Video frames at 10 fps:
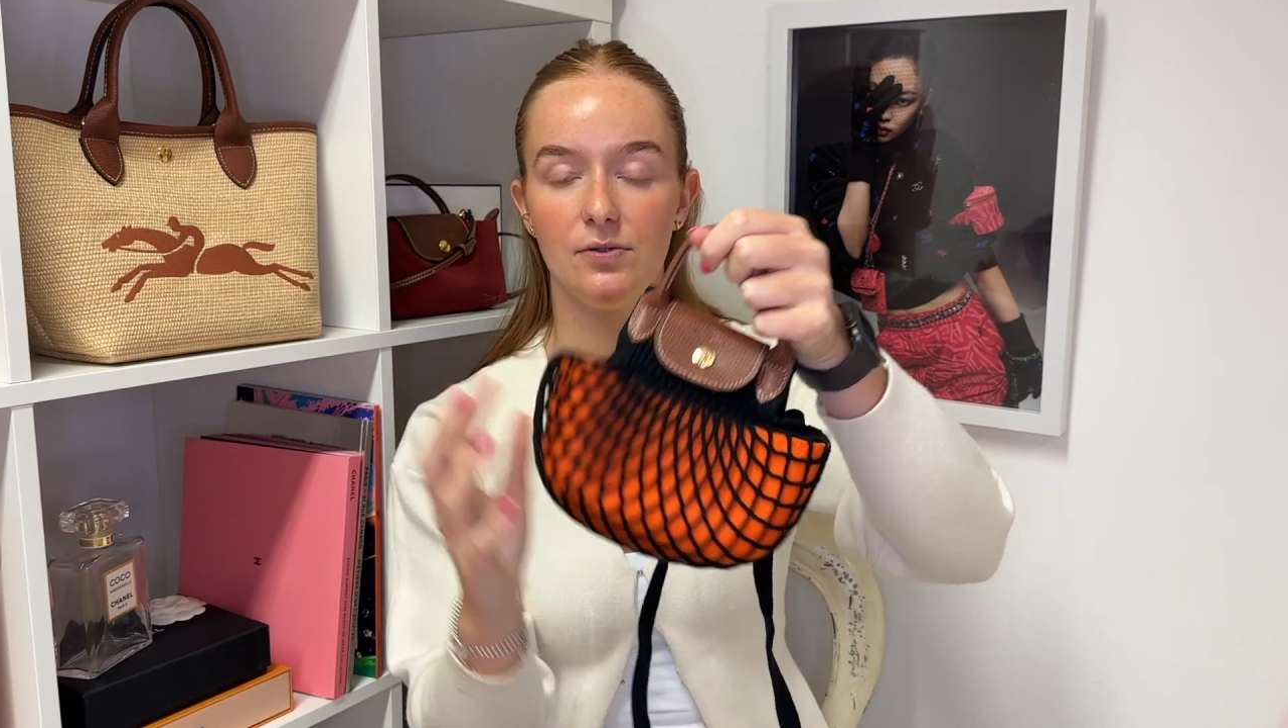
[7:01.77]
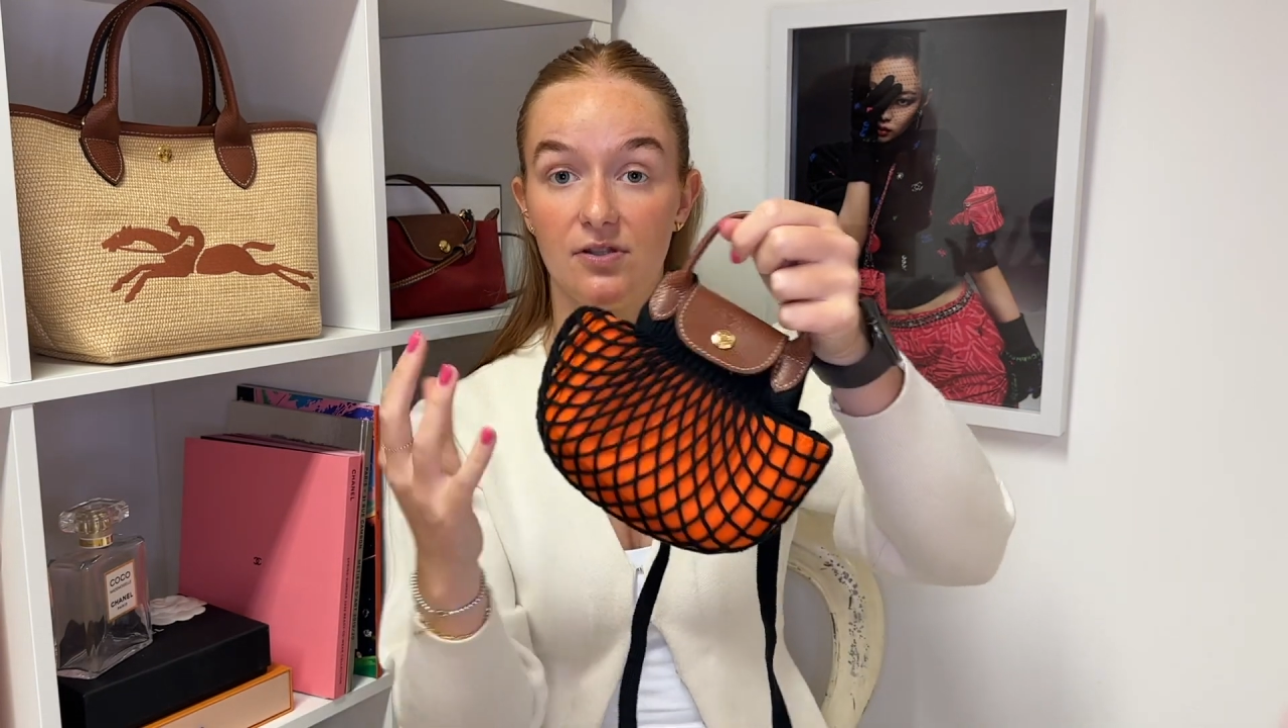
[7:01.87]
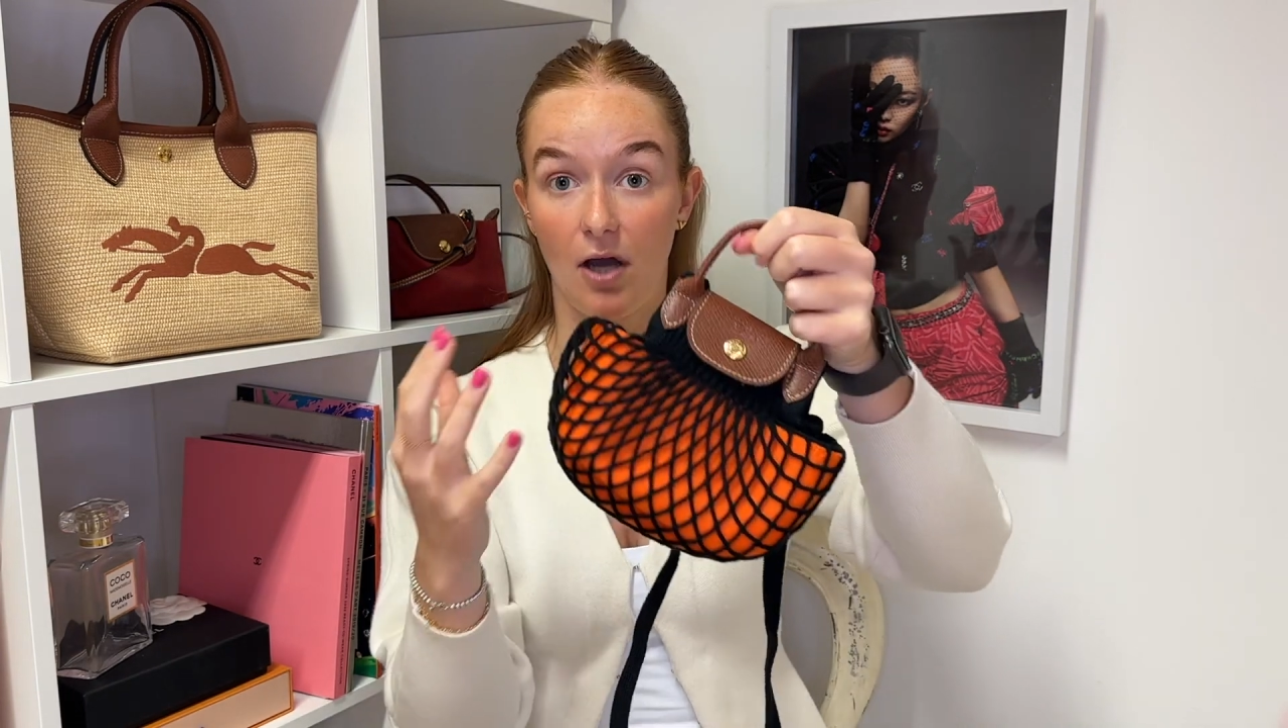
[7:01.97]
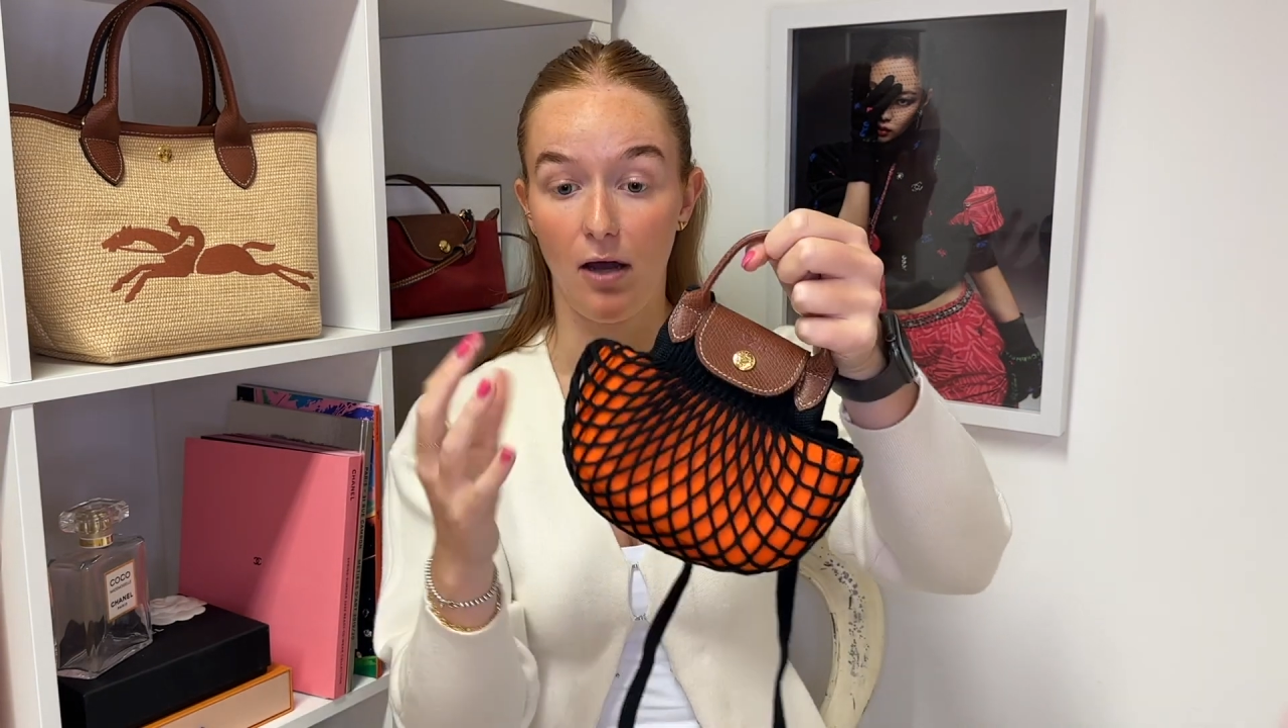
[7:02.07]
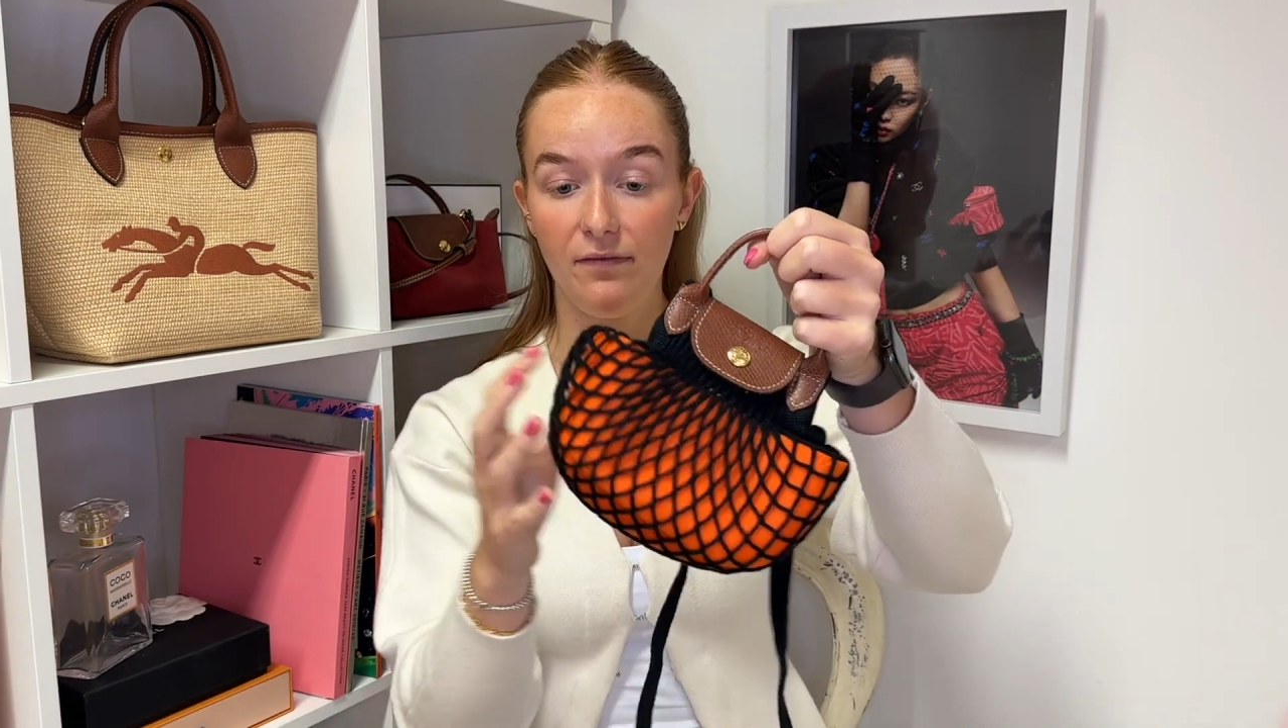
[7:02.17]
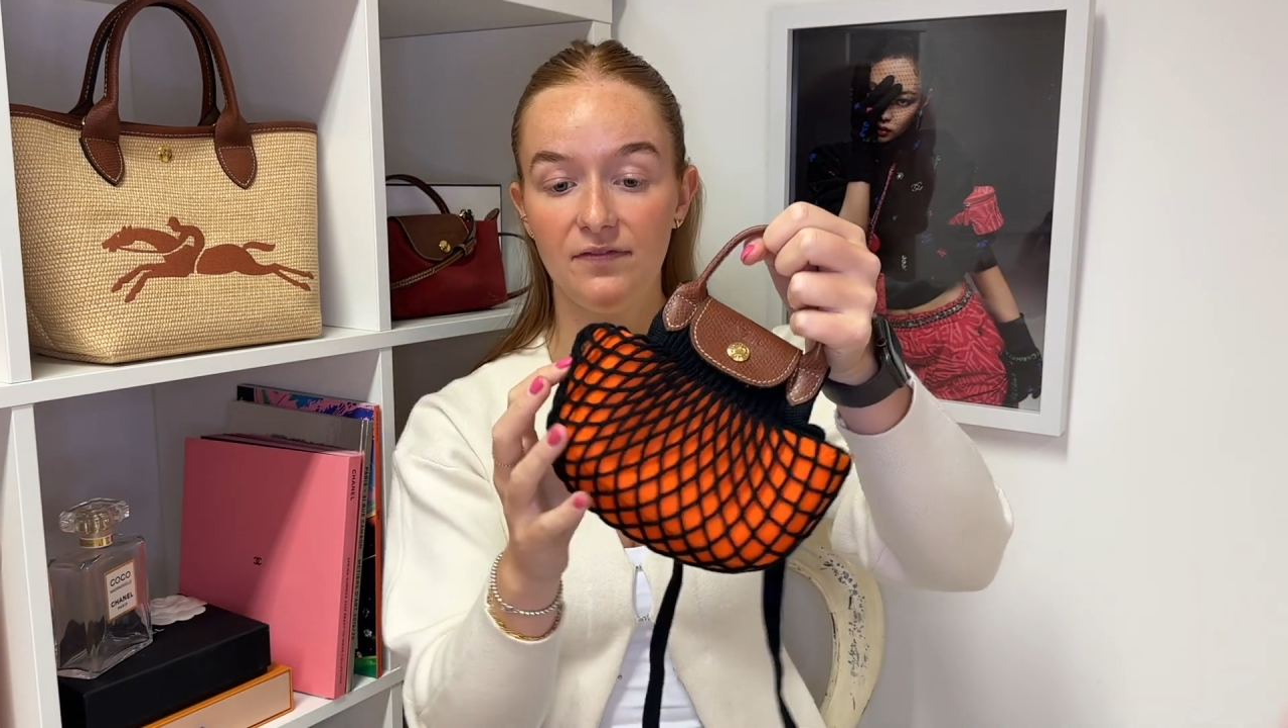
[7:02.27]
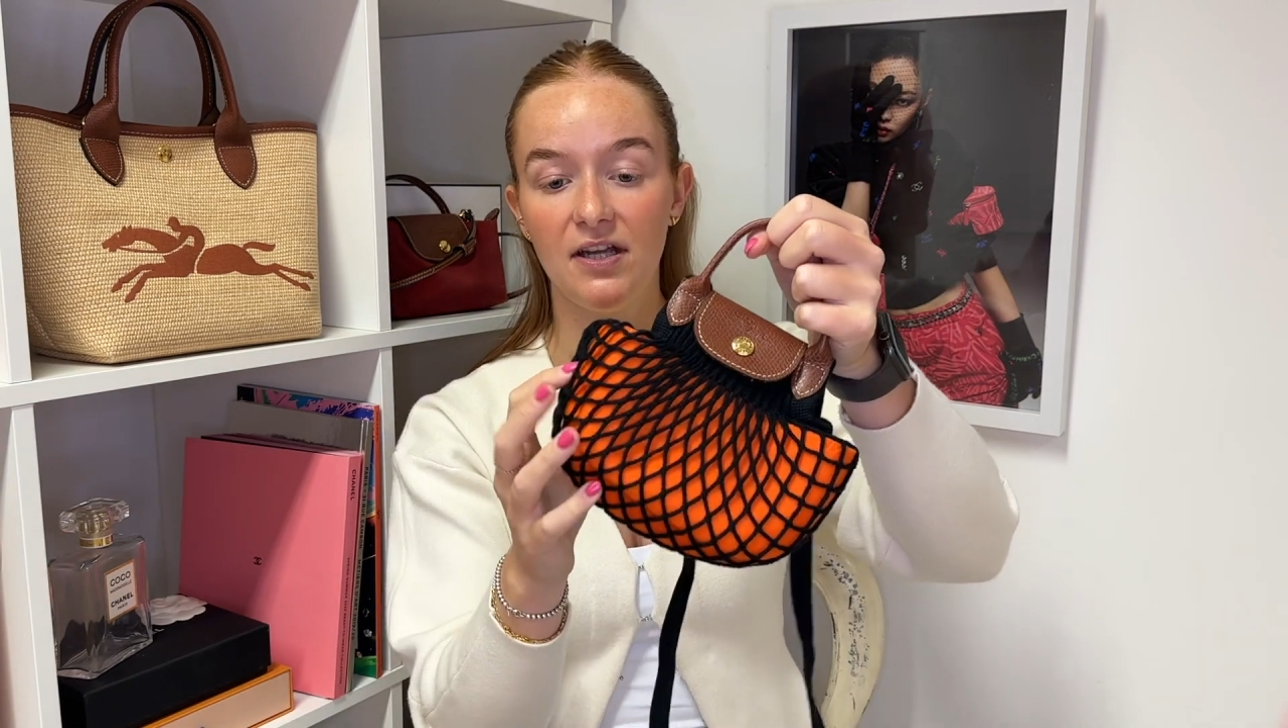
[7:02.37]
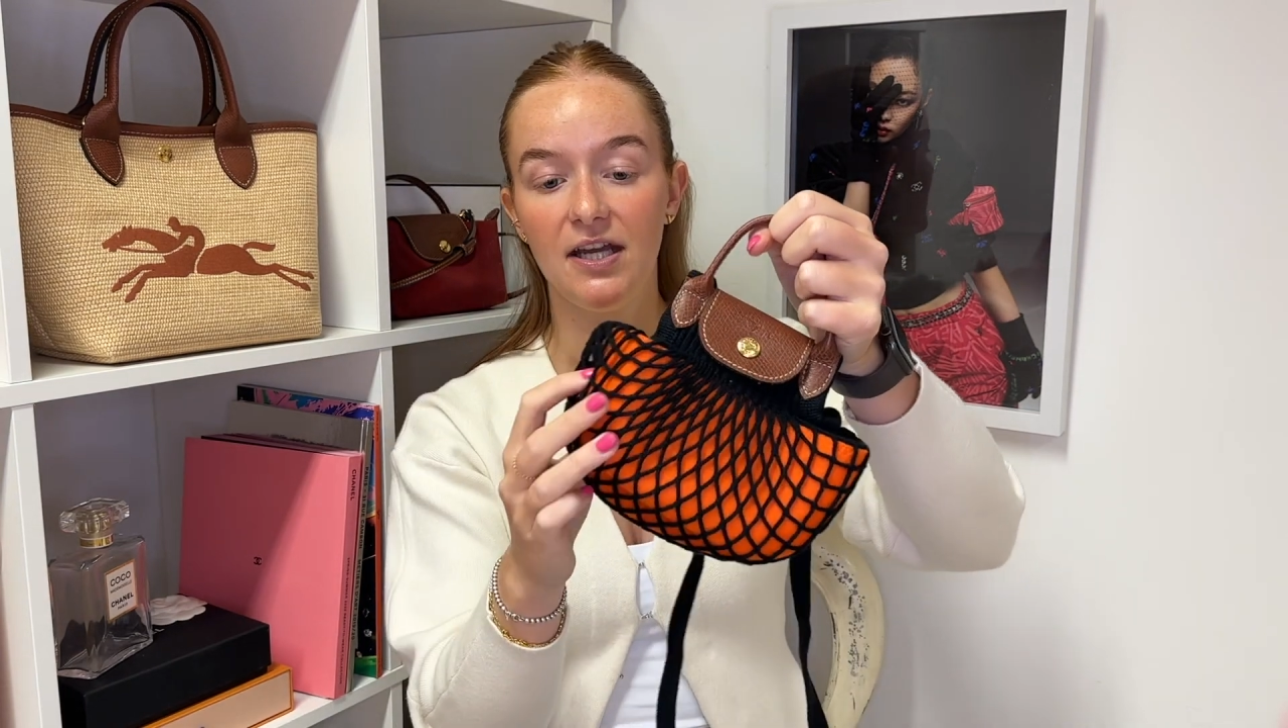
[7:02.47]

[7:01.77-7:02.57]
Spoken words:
soft,